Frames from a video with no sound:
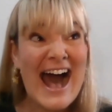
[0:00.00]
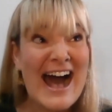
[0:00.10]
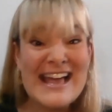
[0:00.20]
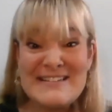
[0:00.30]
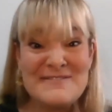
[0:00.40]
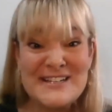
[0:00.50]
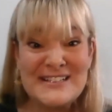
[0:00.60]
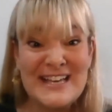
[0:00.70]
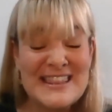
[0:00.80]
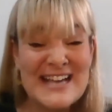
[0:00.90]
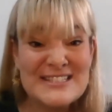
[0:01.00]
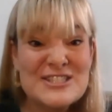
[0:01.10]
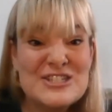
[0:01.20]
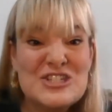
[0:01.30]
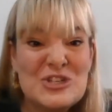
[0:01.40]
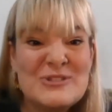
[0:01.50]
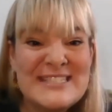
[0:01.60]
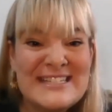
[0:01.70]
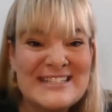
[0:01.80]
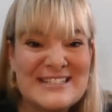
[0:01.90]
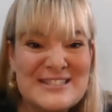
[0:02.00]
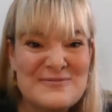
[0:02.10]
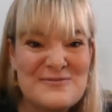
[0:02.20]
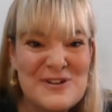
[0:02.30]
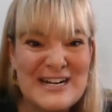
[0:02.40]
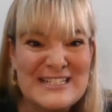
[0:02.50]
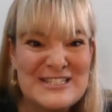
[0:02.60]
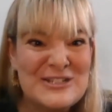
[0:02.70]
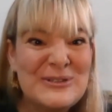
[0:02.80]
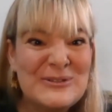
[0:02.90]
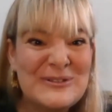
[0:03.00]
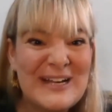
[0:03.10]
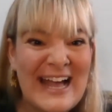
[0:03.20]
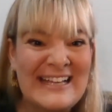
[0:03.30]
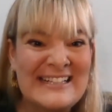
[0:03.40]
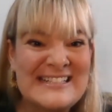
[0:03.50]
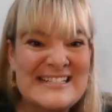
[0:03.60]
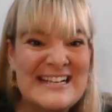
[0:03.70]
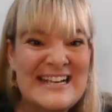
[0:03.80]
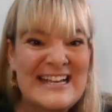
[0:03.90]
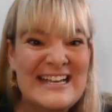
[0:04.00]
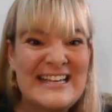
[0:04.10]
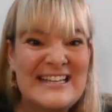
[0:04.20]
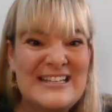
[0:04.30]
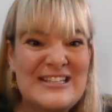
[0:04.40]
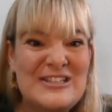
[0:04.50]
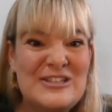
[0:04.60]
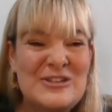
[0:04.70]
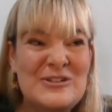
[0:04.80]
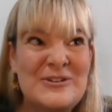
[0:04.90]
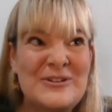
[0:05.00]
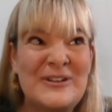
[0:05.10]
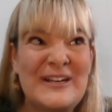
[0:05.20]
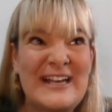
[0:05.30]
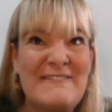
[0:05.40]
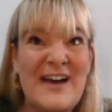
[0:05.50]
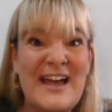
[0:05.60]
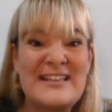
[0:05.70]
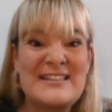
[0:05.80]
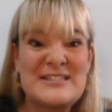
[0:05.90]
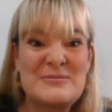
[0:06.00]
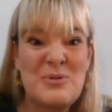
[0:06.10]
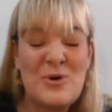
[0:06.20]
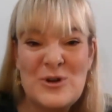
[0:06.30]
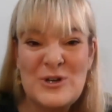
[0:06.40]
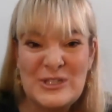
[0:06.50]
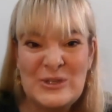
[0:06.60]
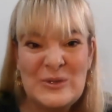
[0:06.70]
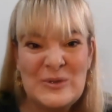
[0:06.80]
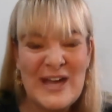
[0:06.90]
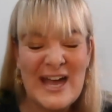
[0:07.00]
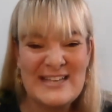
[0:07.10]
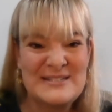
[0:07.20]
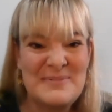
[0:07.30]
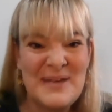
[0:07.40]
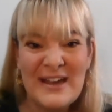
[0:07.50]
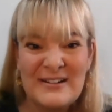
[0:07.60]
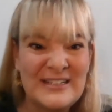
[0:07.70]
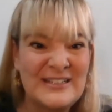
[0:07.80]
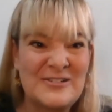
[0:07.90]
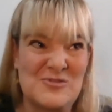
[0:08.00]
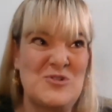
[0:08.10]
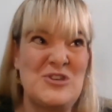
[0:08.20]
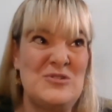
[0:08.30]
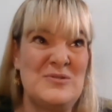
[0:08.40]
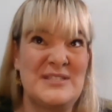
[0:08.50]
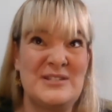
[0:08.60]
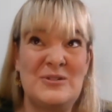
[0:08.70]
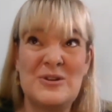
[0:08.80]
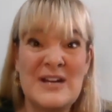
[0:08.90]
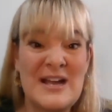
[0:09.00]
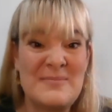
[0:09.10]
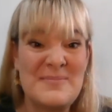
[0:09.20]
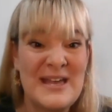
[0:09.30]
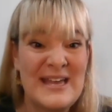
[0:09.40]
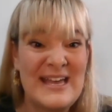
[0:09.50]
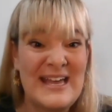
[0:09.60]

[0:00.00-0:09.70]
I feel like that's the juiciness of what I do. And you know, if I can support you as a parent or you as a grown-up,